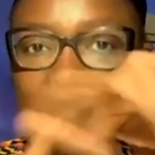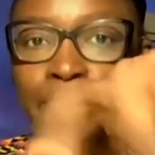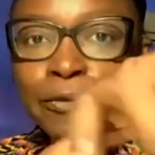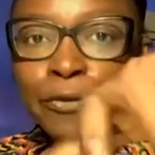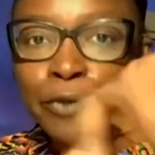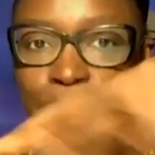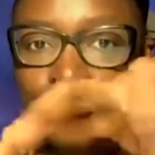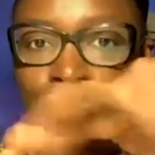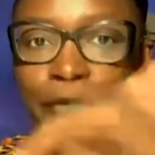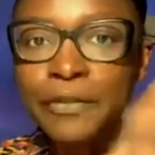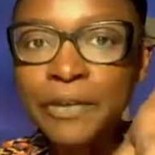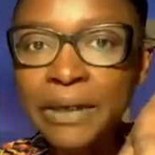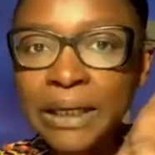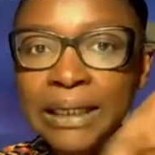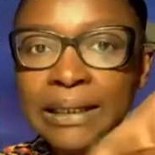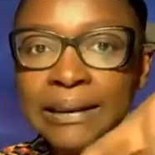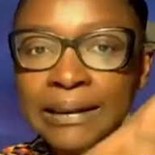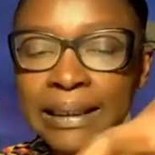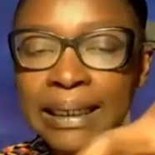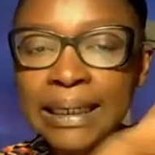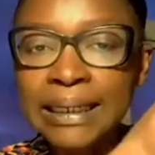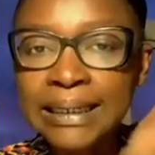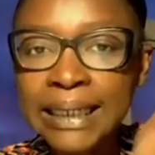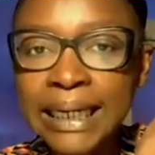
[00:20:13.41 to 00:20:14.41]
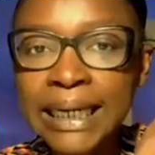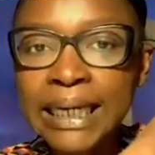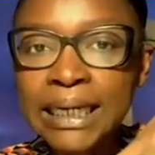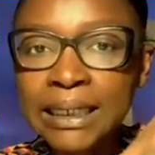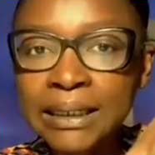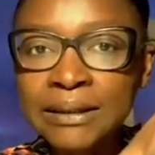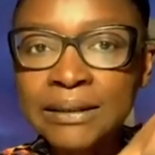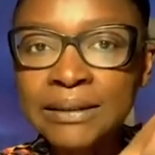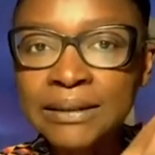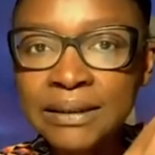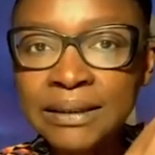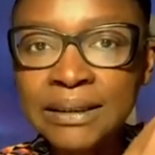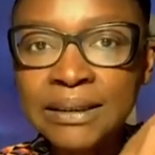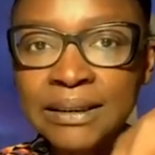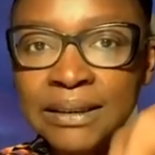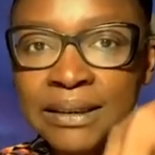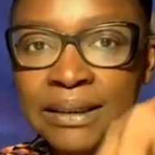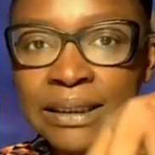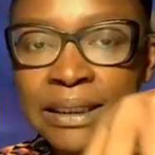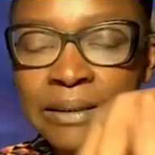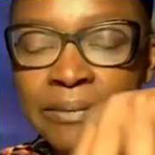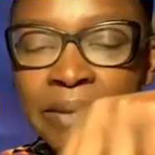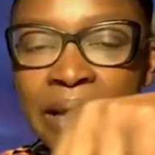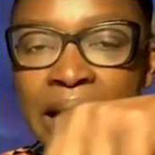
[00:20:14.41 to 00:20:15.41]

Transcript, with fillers: within that ecosystem?